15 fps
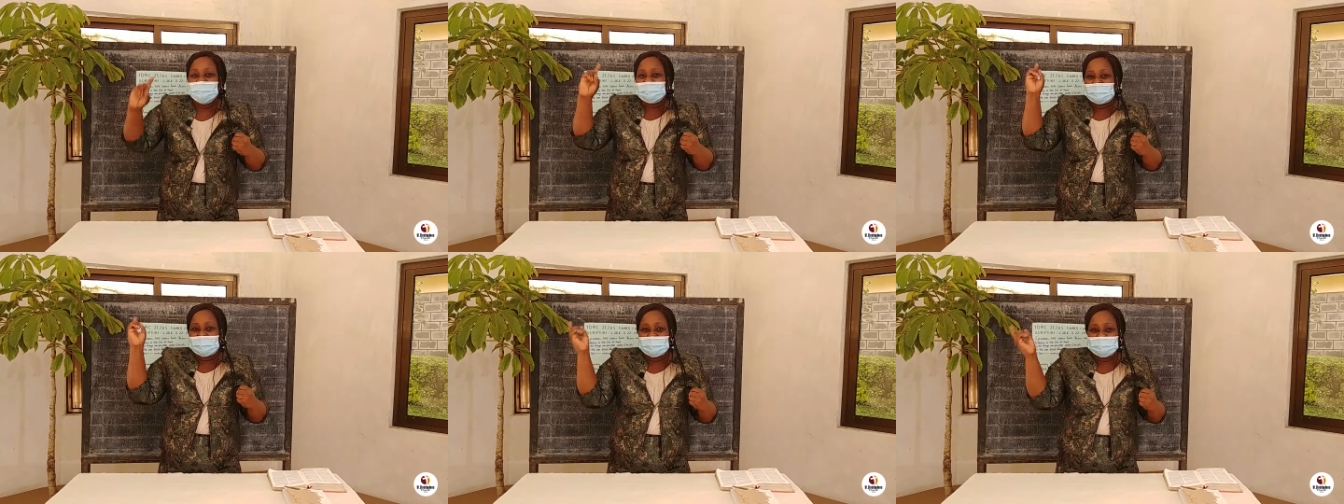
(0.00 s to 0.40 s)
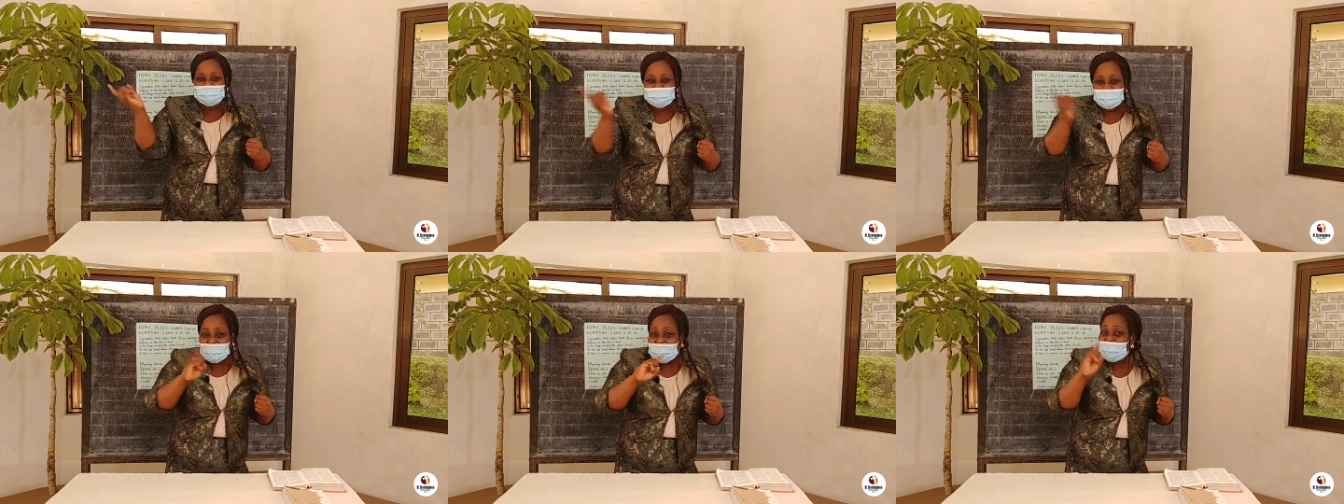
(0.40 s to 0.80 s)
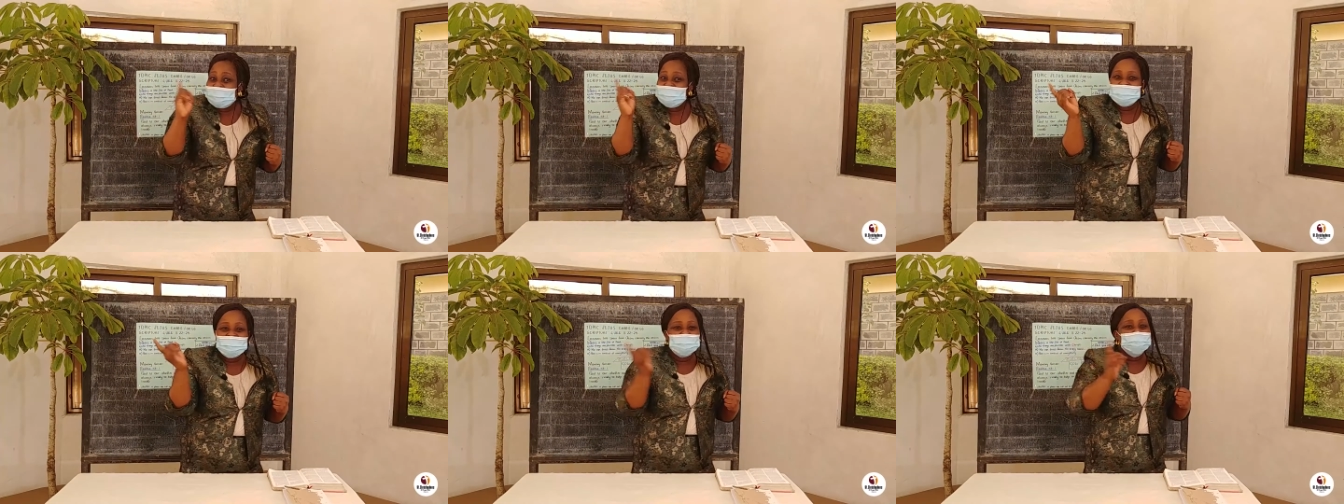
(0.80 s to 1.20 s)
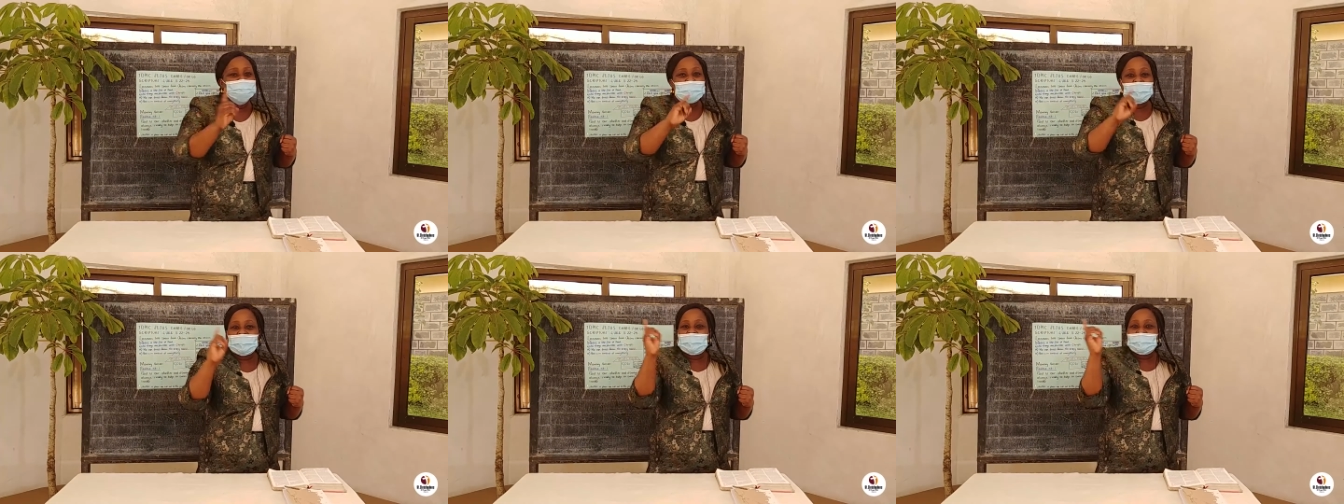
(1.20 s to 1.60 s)
There is
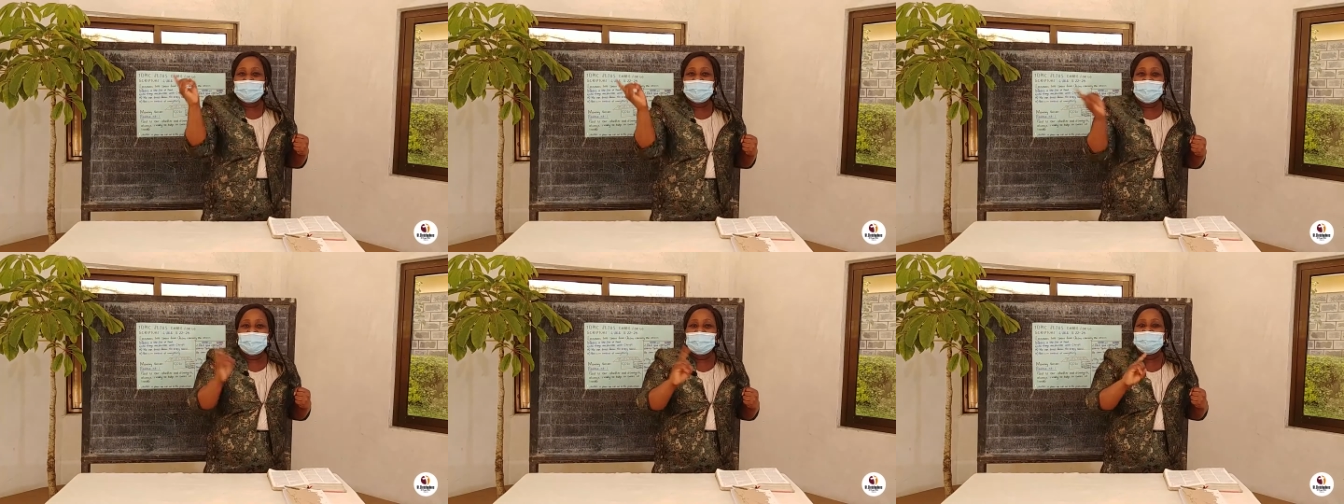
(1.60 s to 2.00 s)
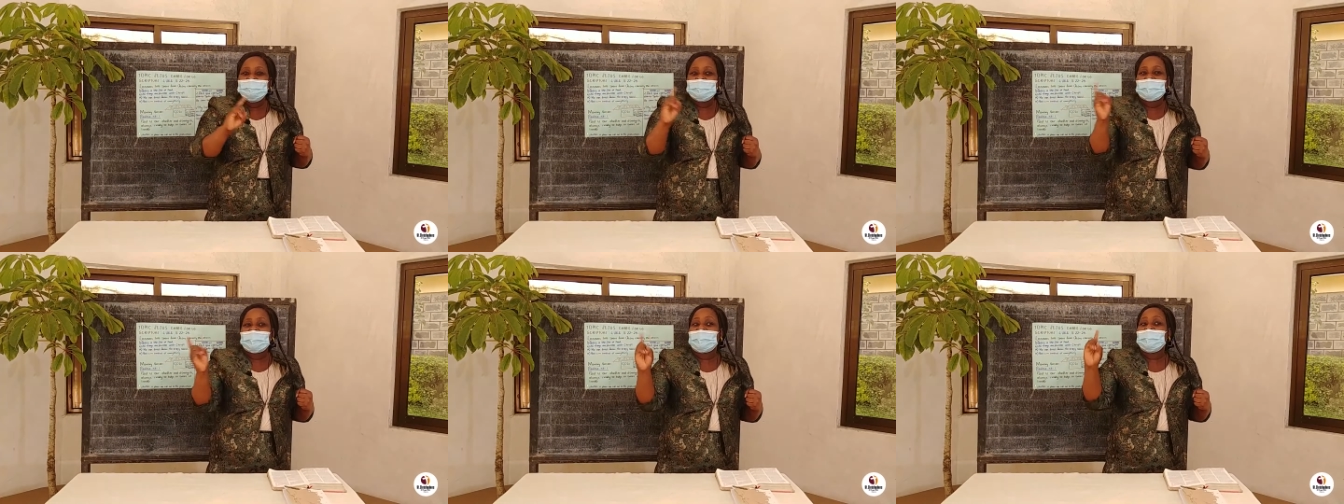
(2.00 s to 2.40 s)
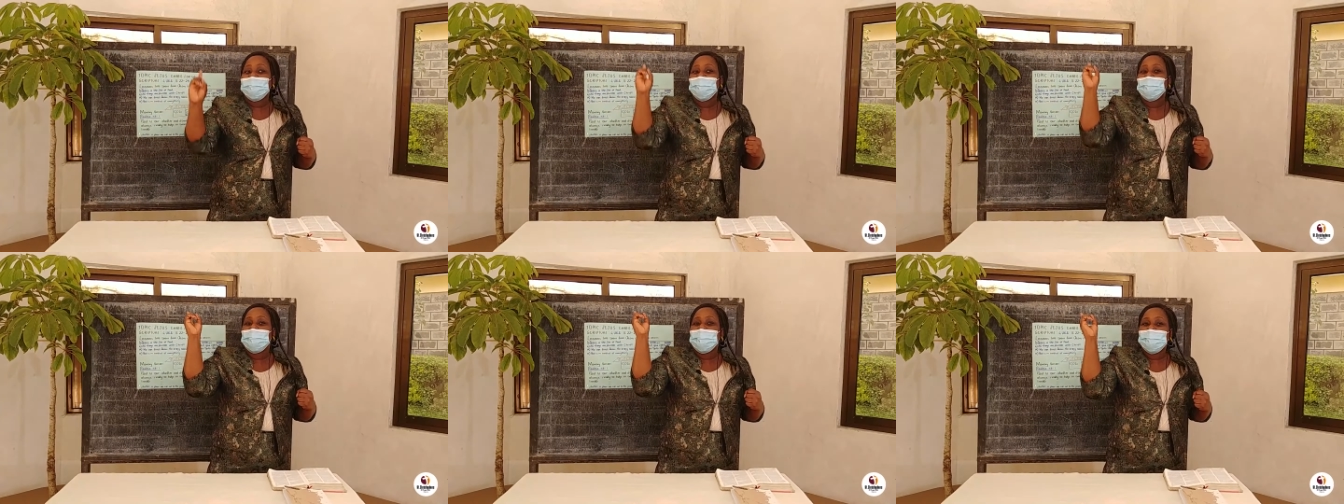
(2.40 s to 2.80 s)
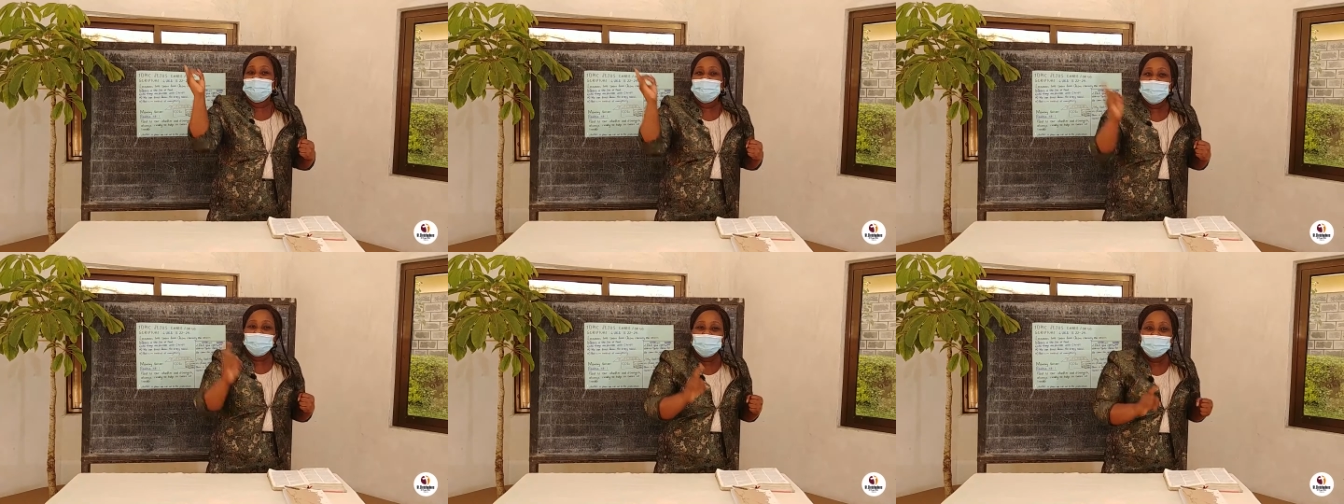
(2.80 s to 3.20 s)
nothing my God
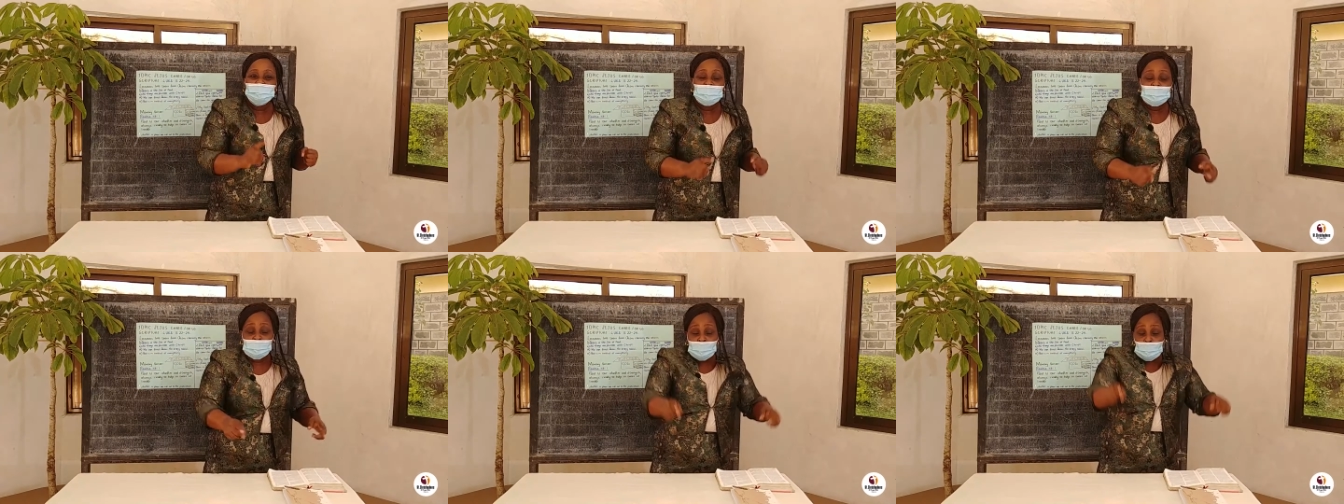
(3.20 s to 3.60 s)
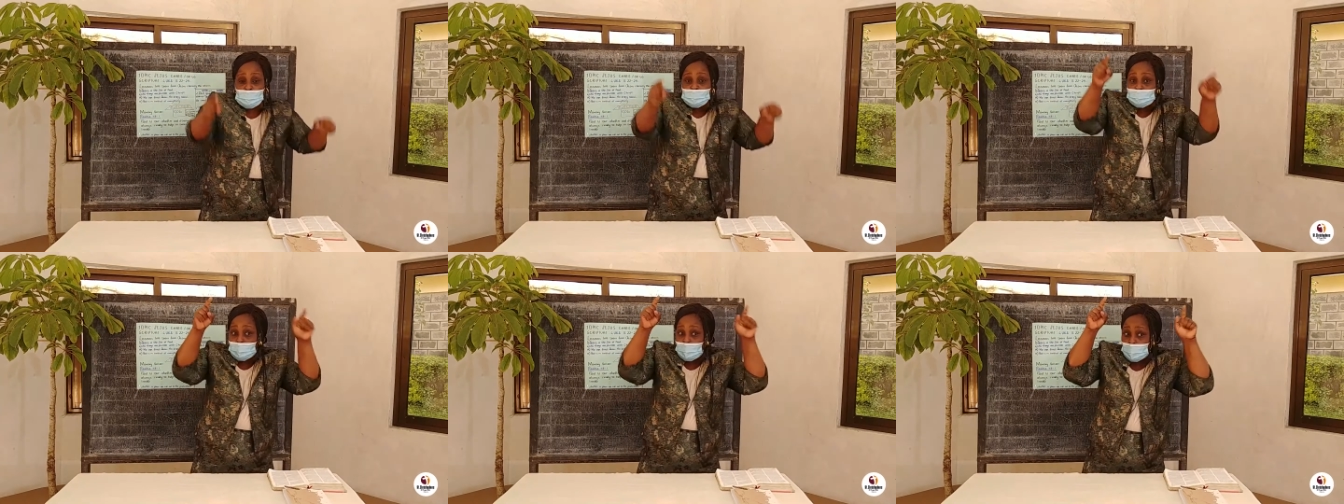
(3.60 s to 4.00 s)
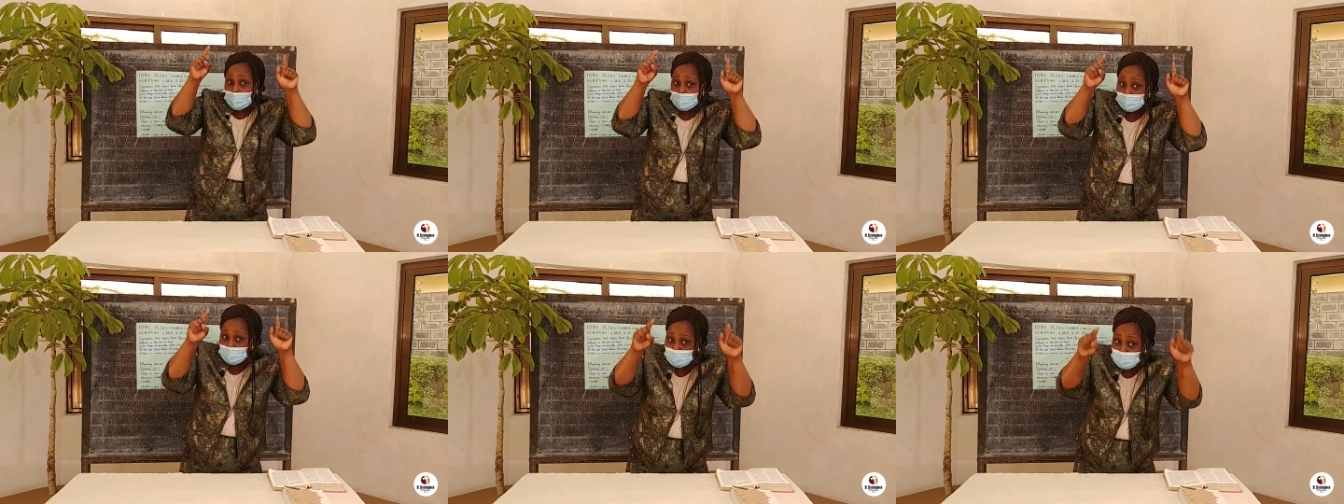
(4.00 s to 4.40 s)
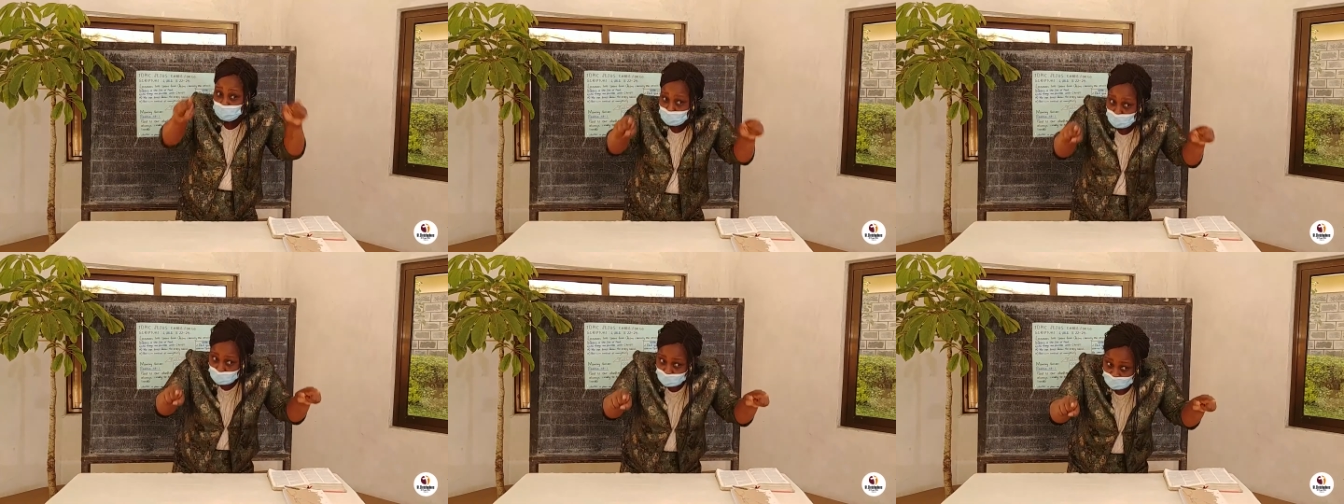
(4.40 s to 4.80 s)
cannot do for
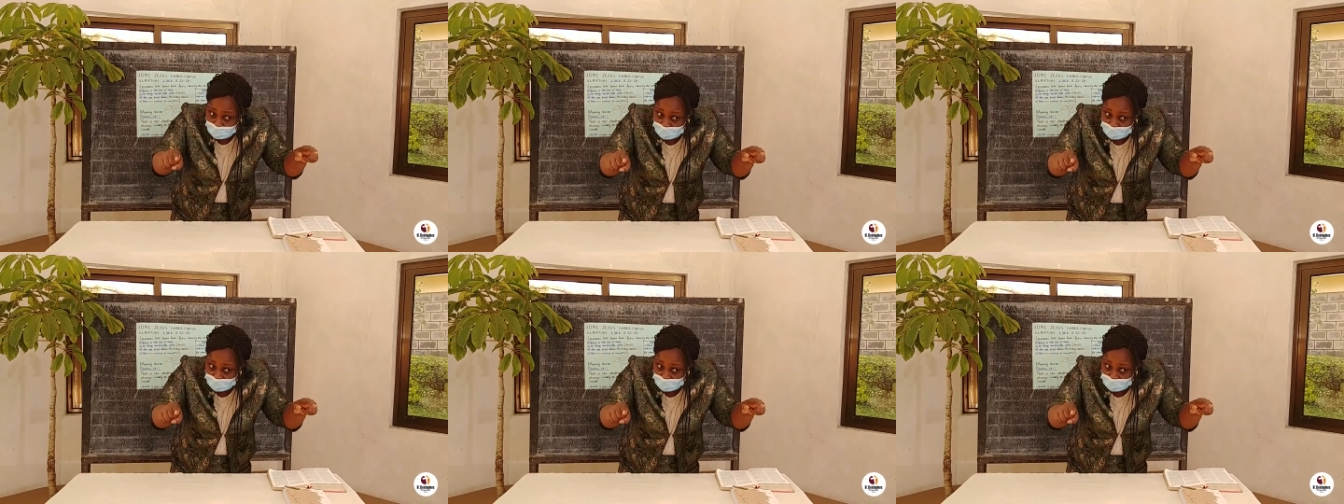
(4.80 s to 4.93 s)
you